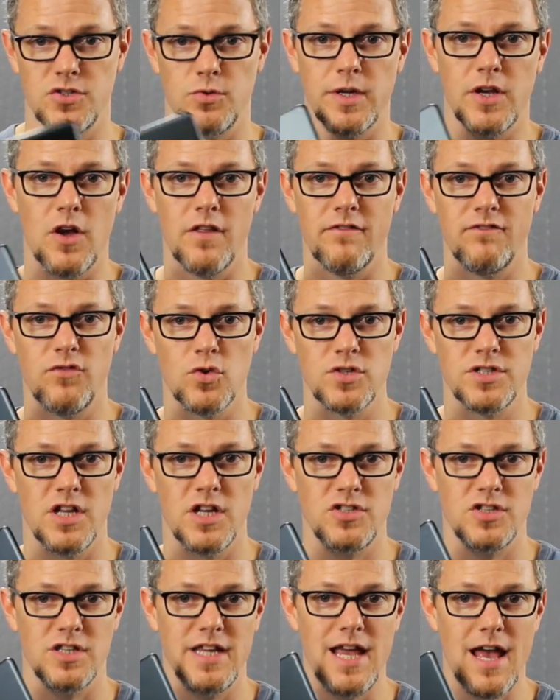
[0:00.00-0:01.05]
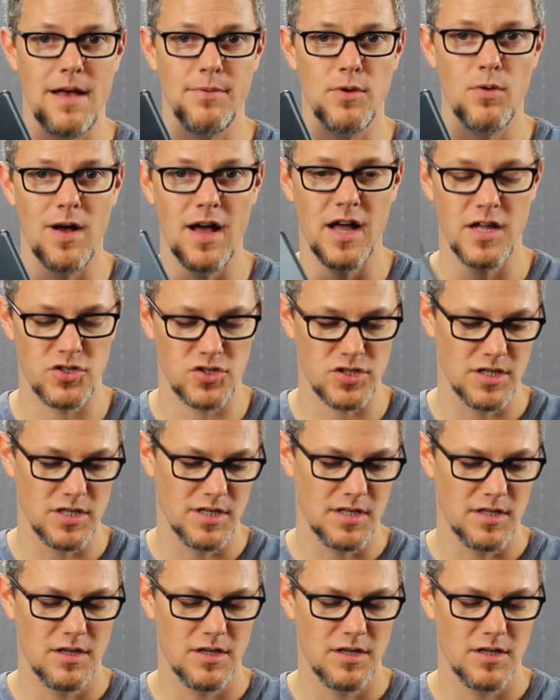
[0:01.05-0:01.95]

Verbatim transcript: So we call it Force Touch on the Apple Watch.